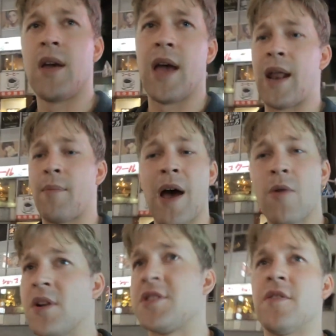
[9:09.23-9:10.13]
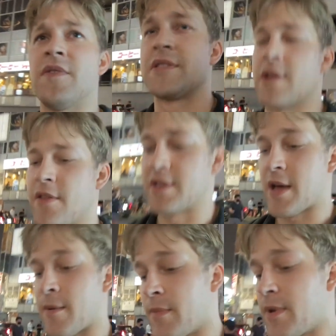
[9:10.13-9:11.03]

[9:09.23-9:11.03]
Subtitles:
And I'm not rushing to visit all the time.